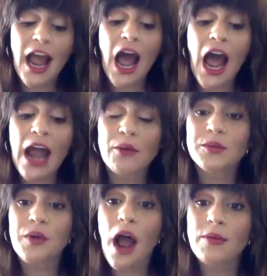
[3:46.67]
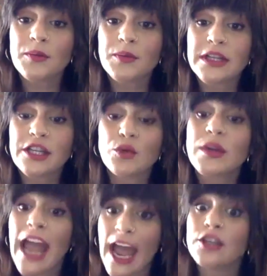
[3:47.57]
I would probably, you
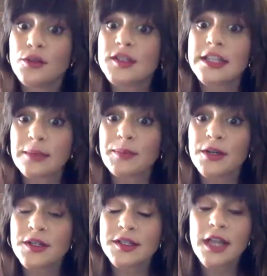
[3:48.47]
can use clippers,